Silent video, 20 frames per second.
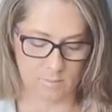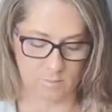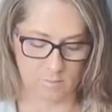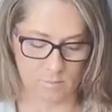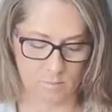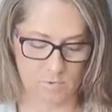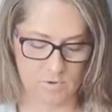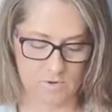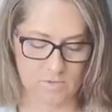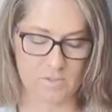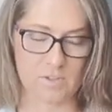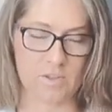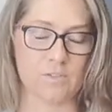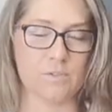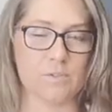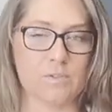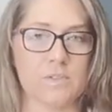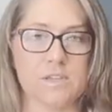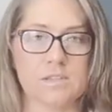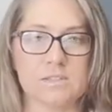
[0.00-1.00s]
One of the other
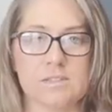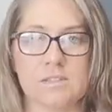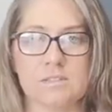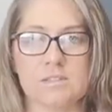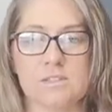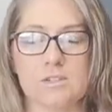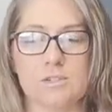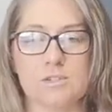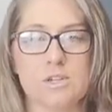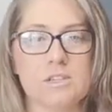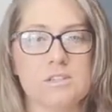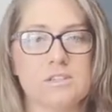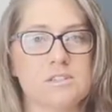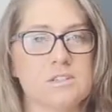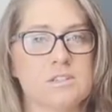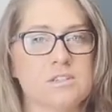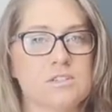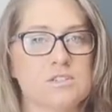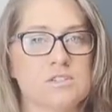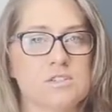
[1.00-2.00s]
things that's suggested
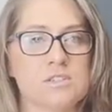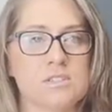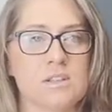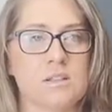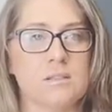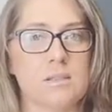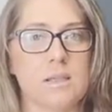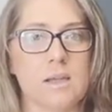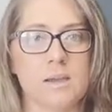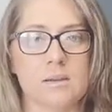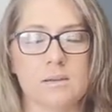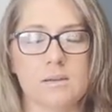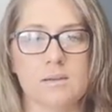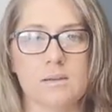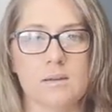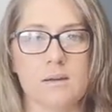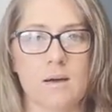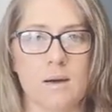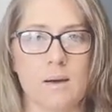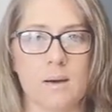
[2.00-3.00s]
is just a light
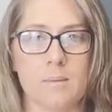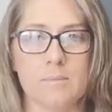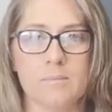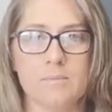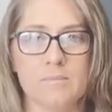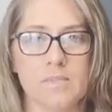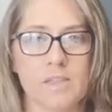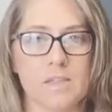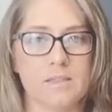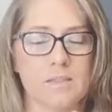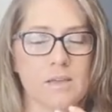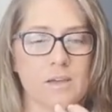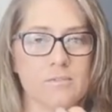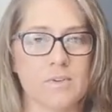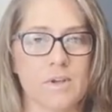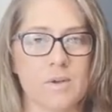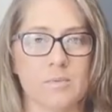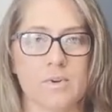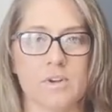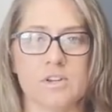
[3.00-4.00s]
hum, and that
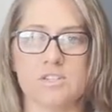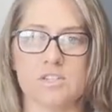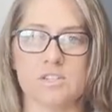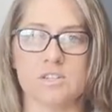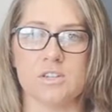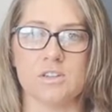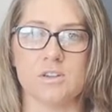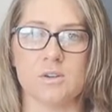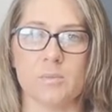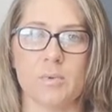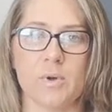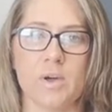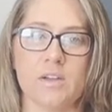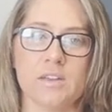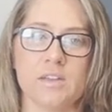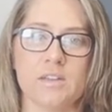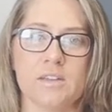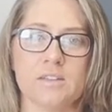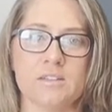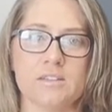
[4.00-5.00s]
vibration in your
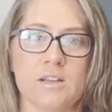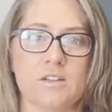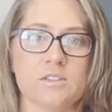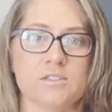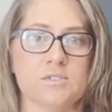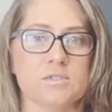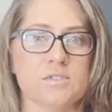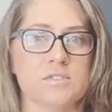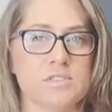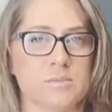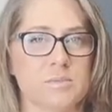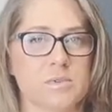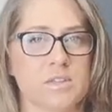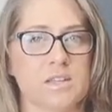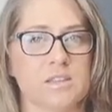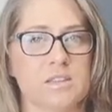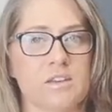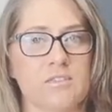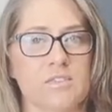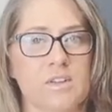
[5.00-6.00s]
body can also stimulate
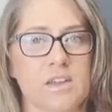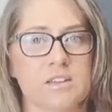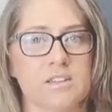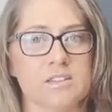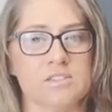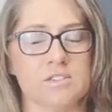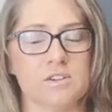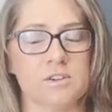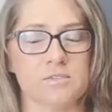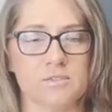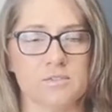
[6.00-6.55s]
that vagus nerve.